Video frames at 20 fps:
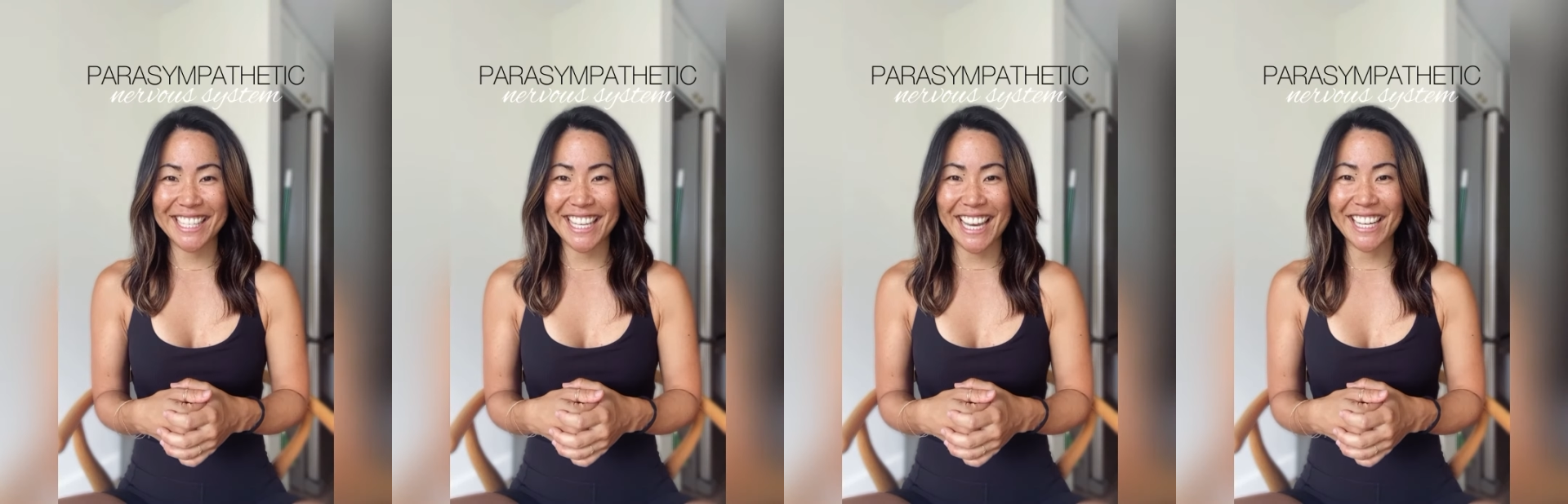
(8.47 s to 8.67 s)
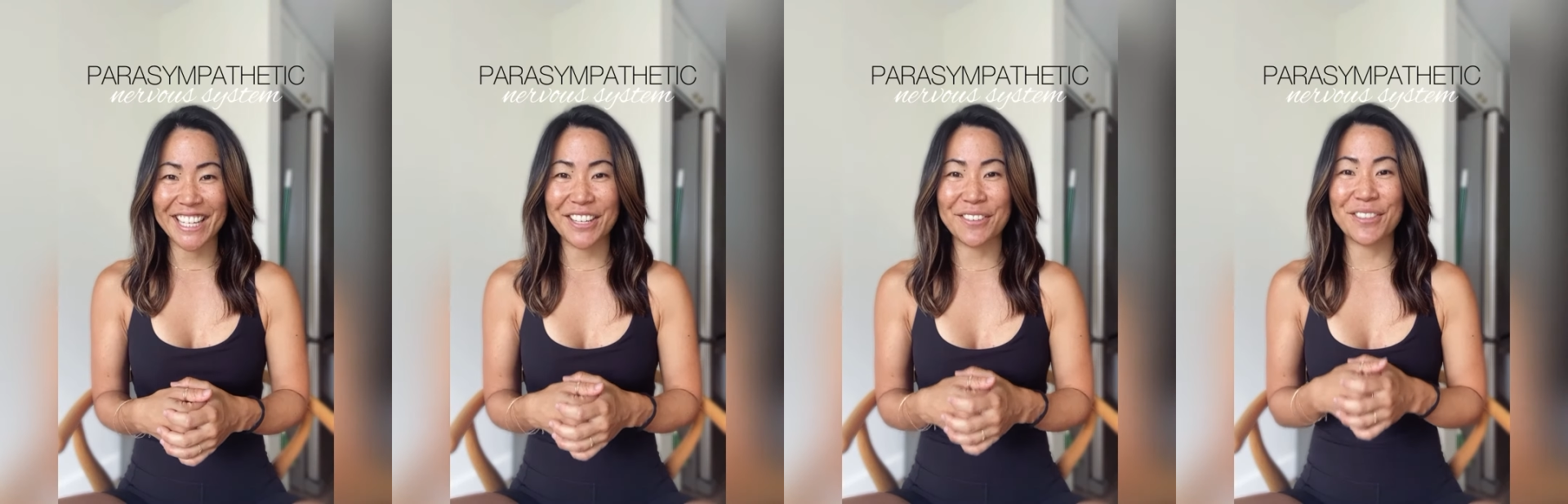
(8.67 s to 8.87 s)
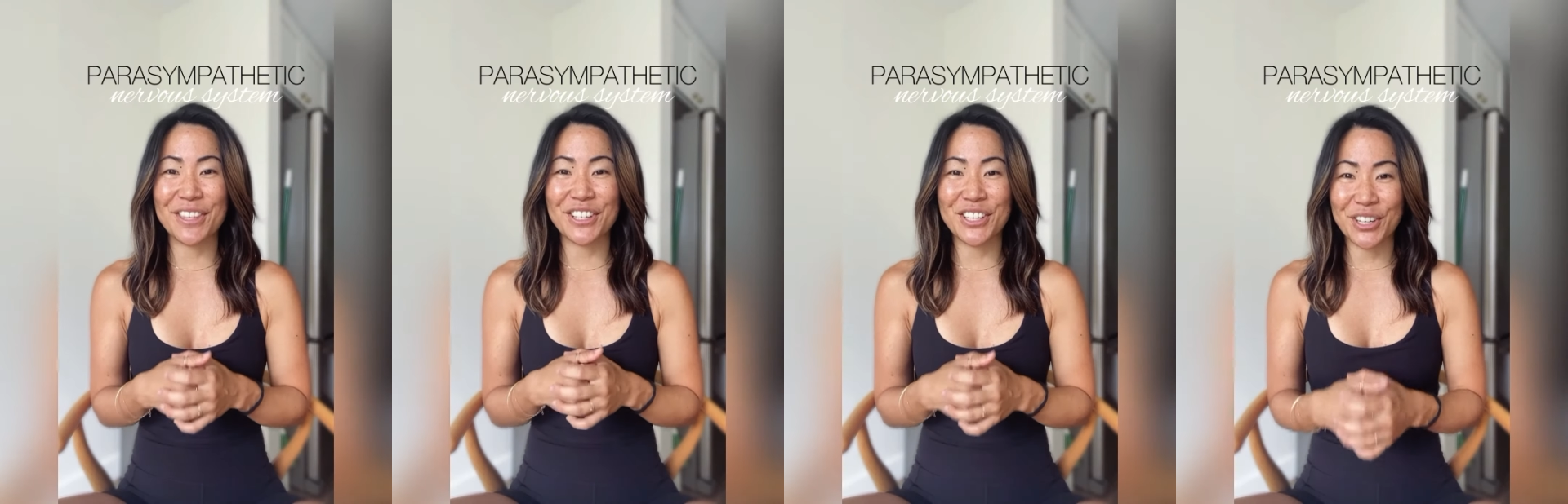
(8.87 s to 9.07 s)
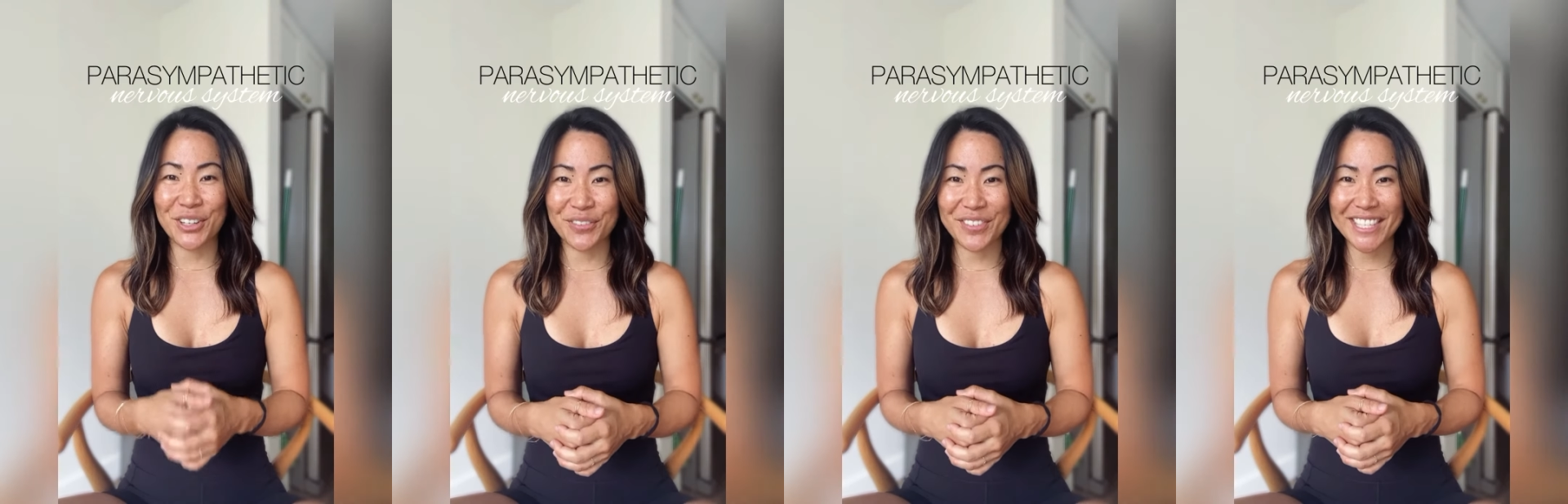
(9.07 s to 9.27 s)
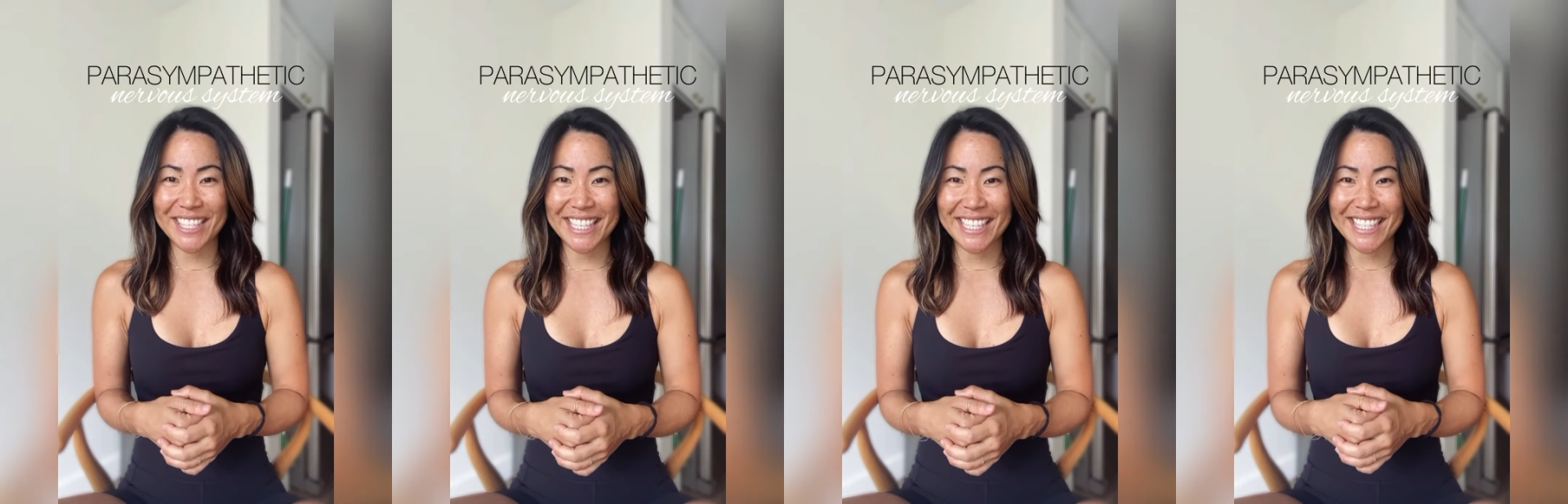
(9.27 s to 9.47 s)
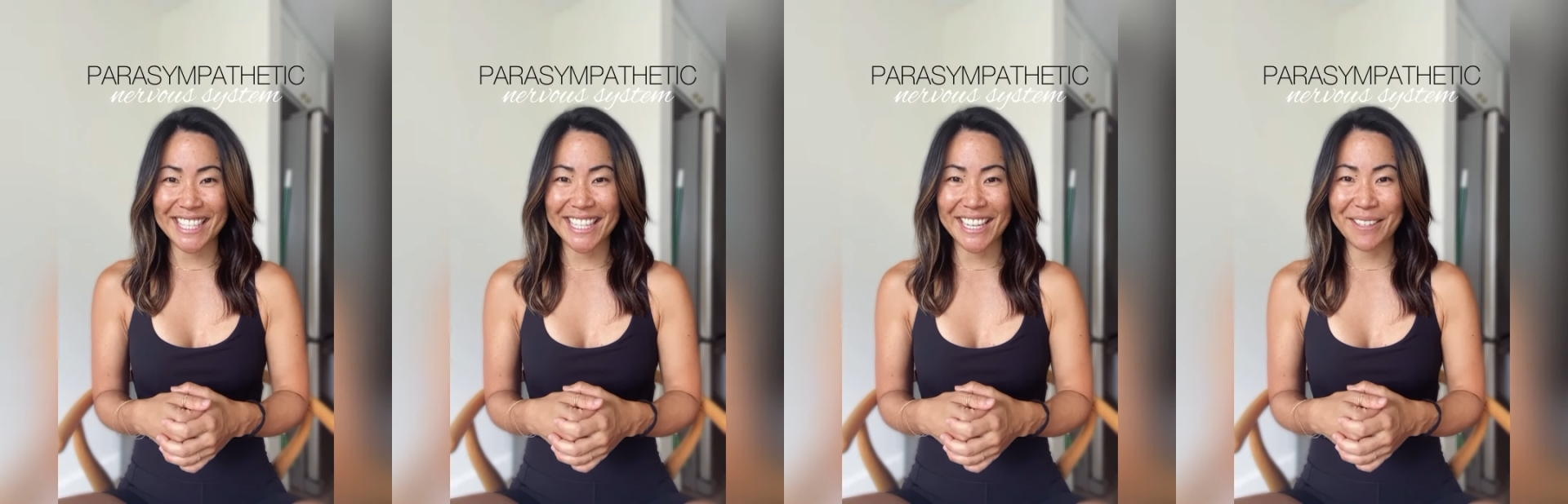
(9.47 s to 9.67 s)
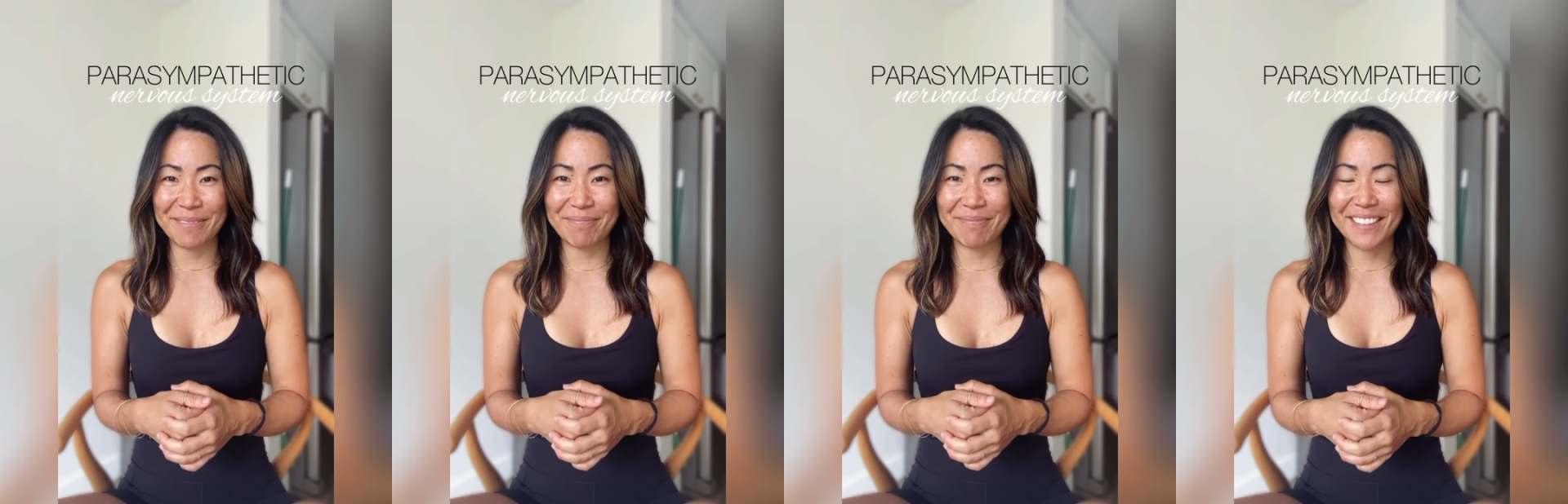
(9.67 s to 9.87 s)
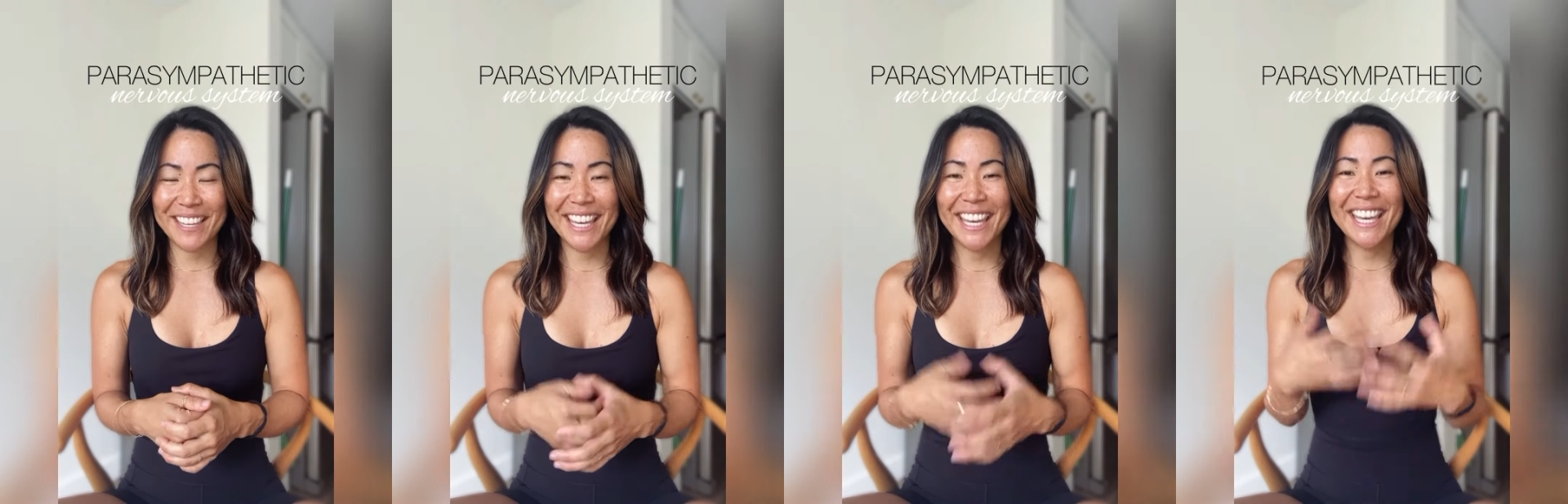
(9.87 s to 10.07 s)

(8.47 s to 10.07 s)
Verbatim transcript: side of the nervous system.